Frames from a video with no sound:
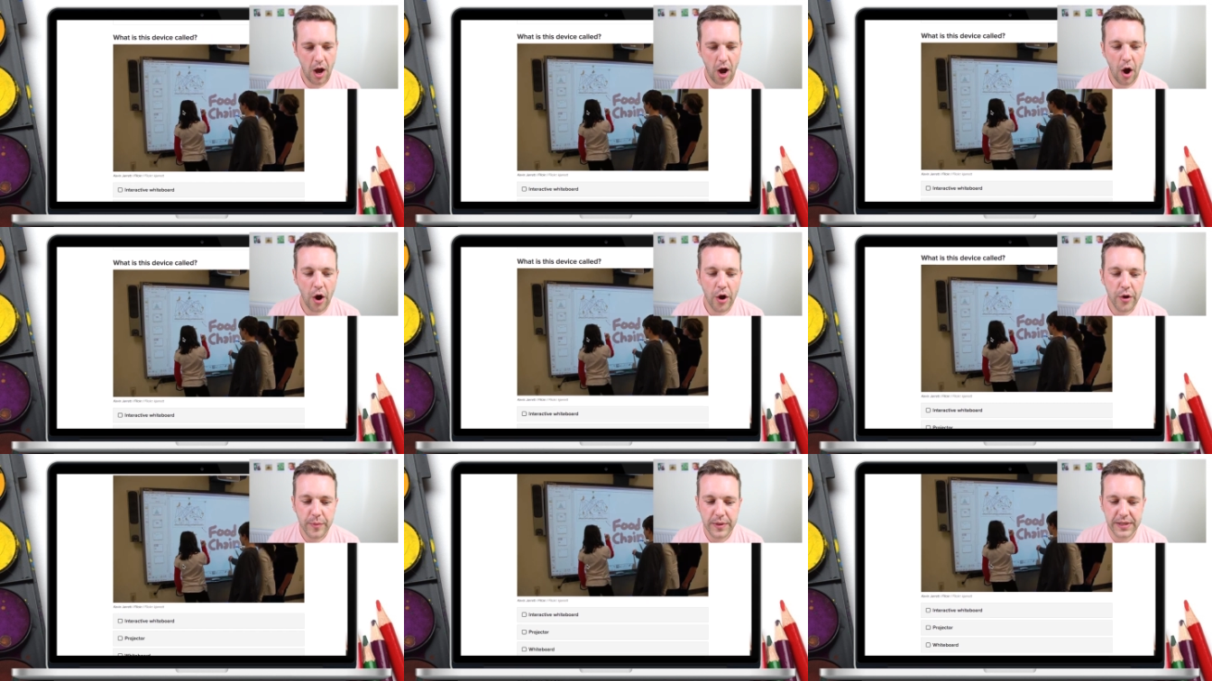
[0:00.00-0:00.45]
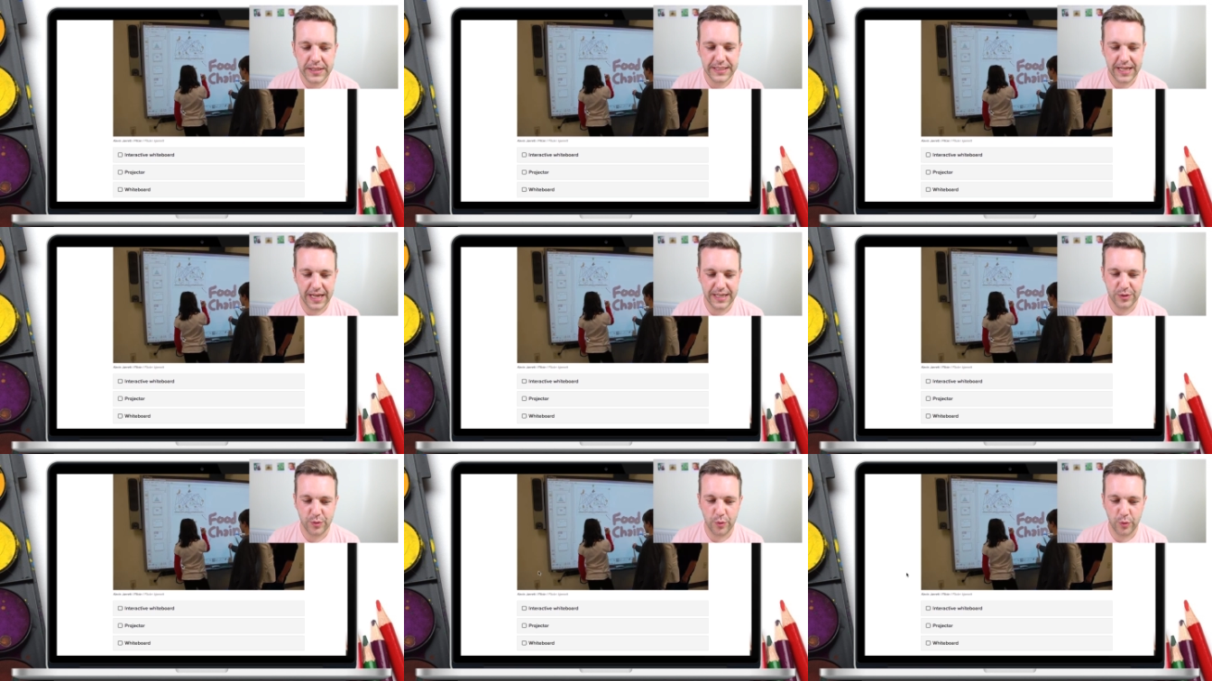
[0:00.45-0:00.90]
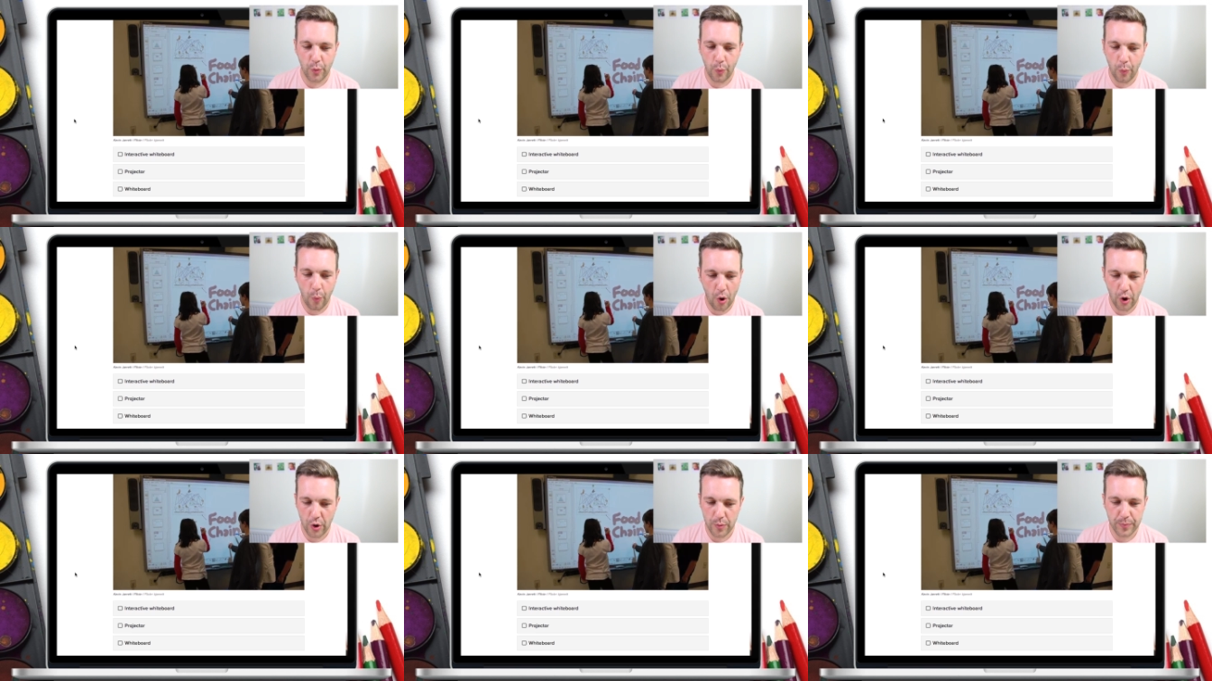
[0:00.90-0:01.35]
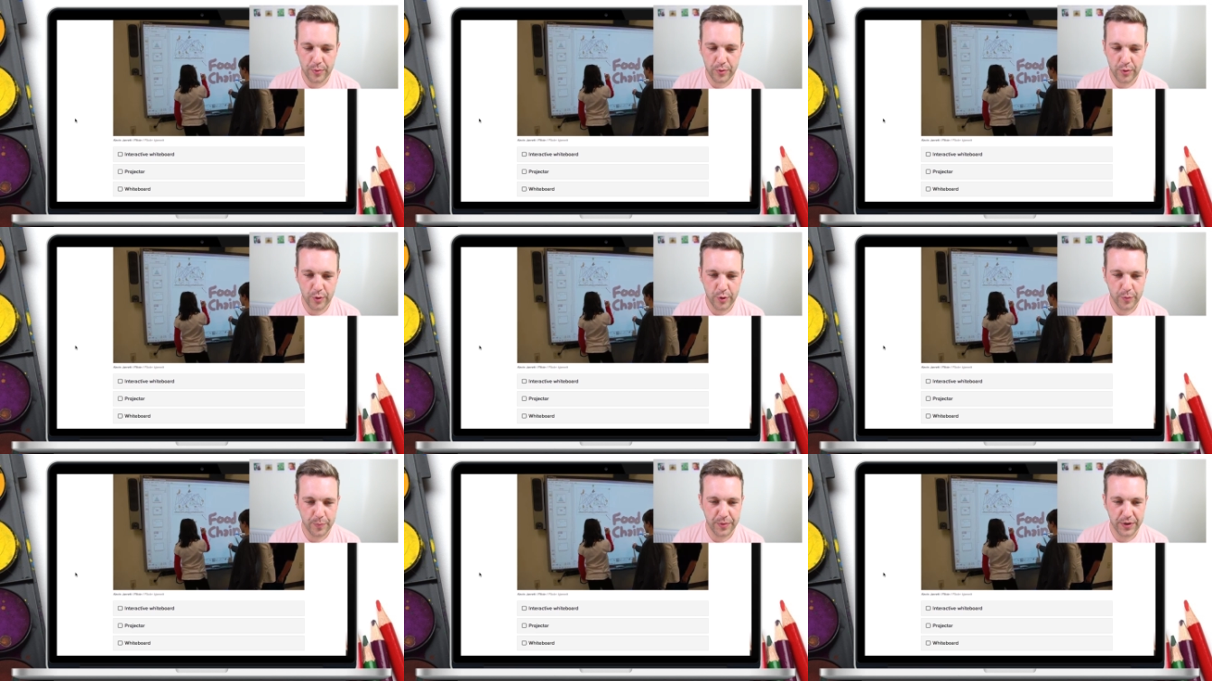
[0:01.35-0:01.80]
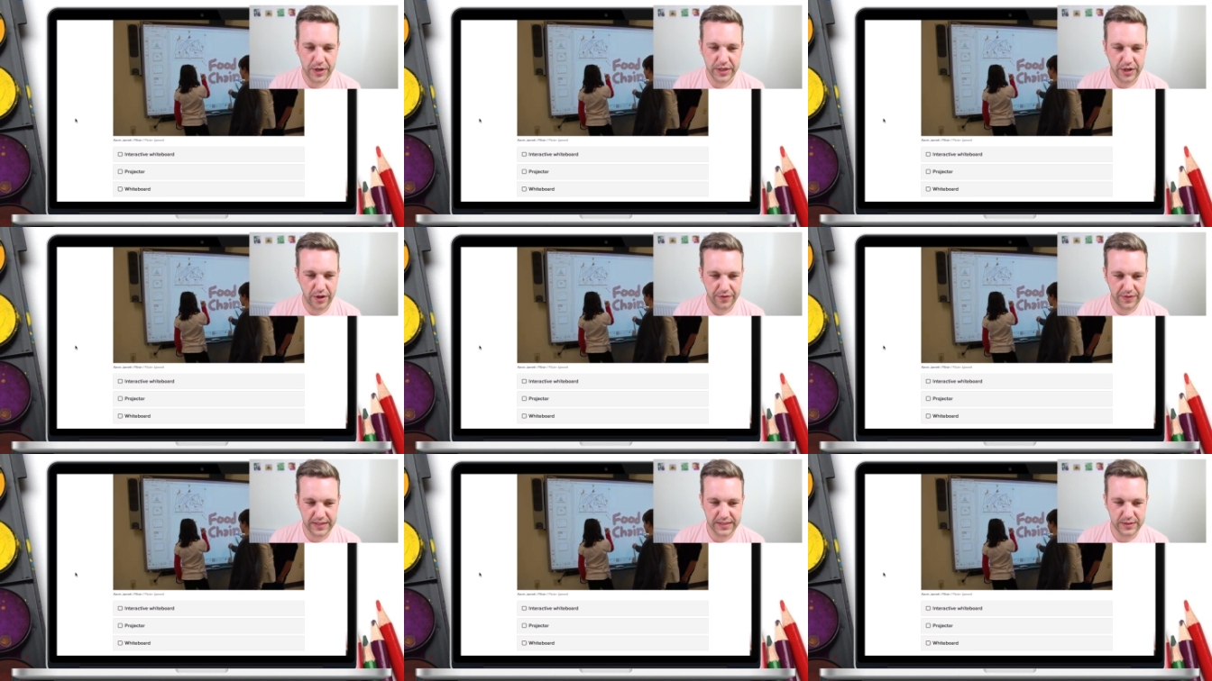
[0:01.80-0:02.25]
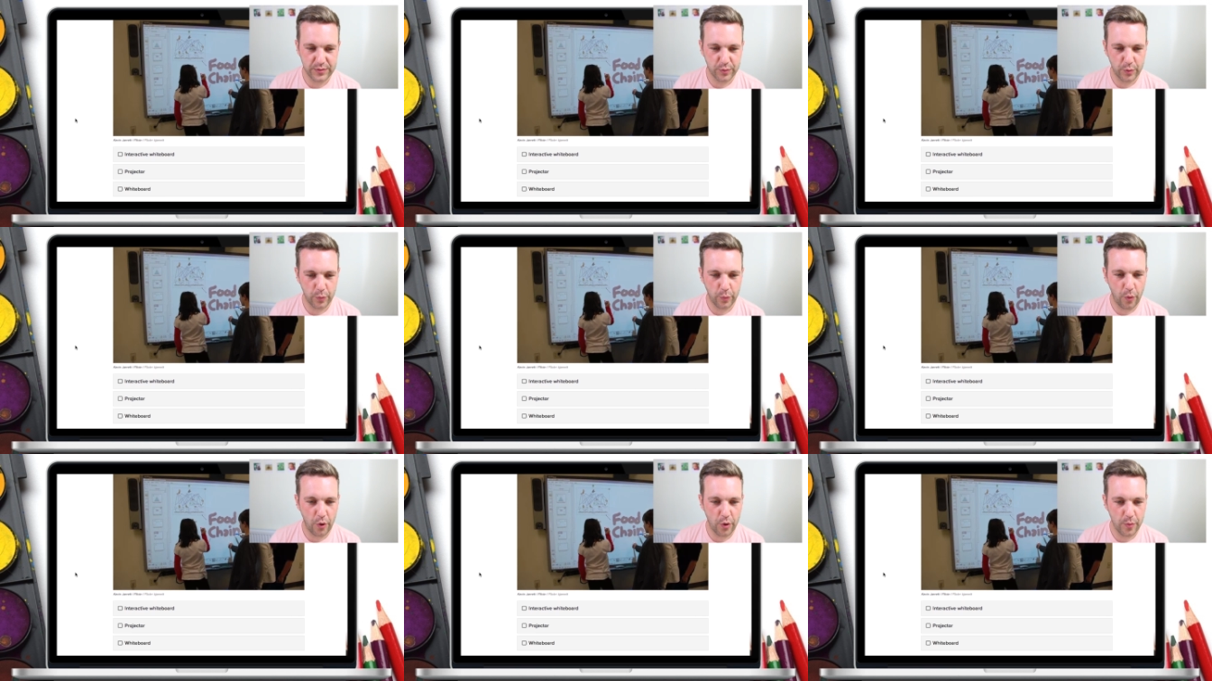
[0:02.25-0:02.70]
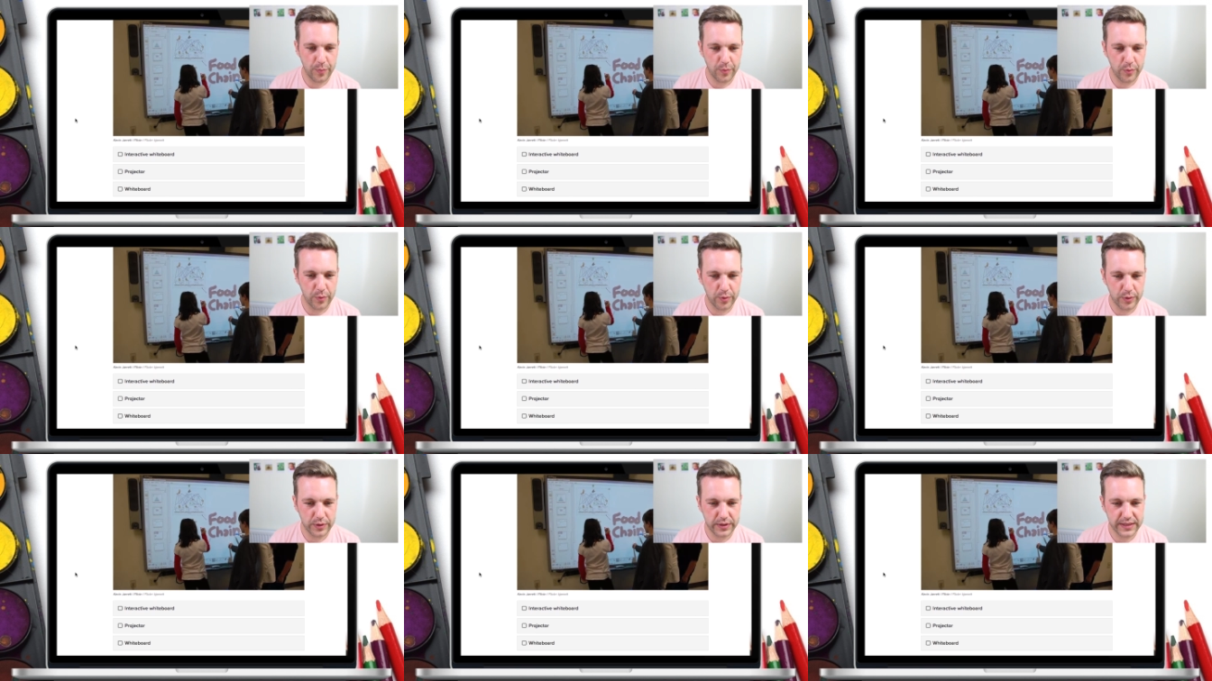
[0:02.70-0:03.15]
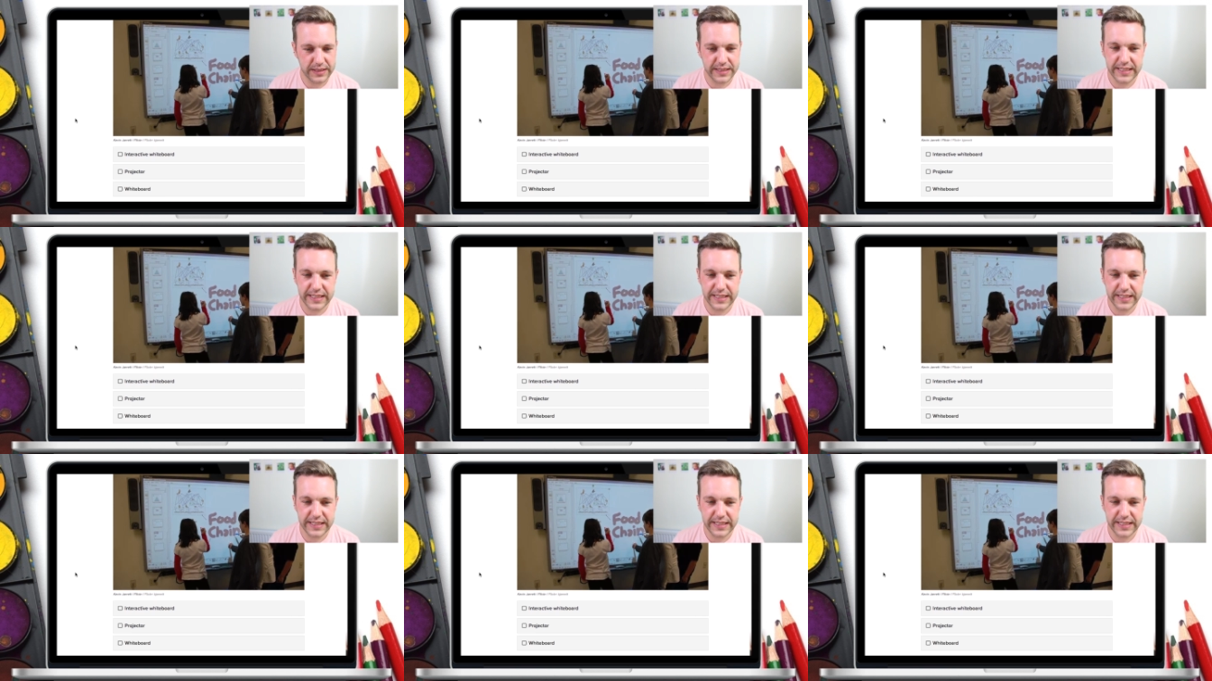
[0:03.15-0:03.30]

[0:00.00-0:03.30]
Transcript: I'm going to say it's called a whiteboard, but I don't think it's called a whiteboard.